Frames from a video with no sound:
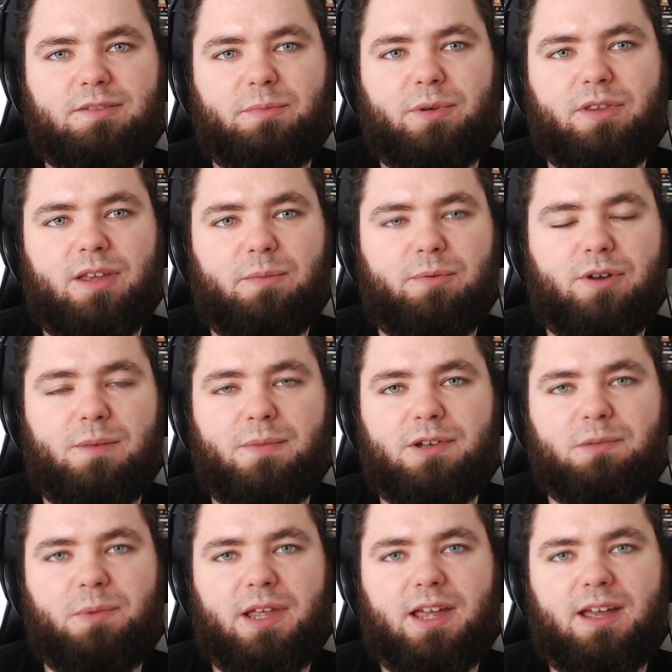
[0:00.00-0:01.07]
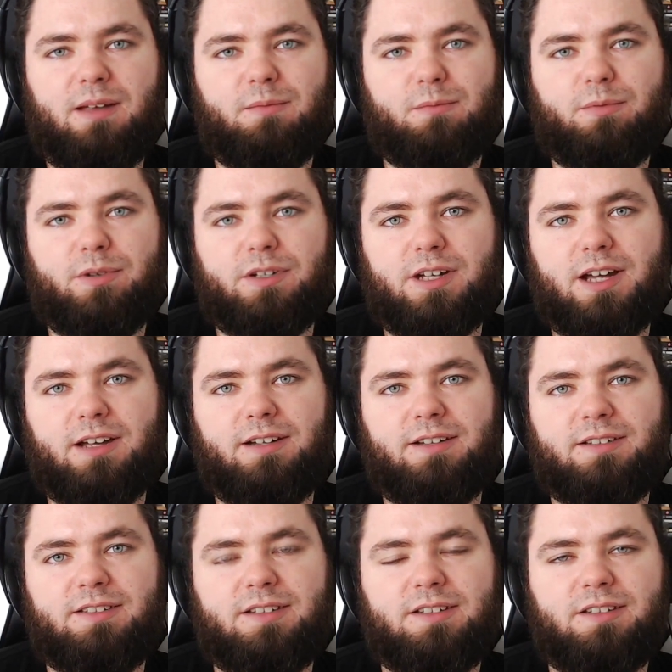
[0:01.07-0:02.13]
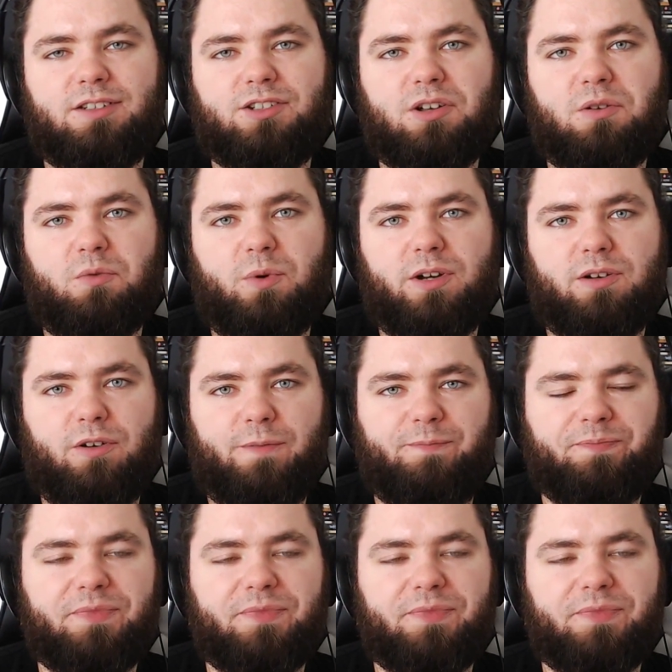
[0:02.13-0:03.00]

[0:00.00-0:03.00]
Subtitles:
but they pretty much became protagonists as the show went on.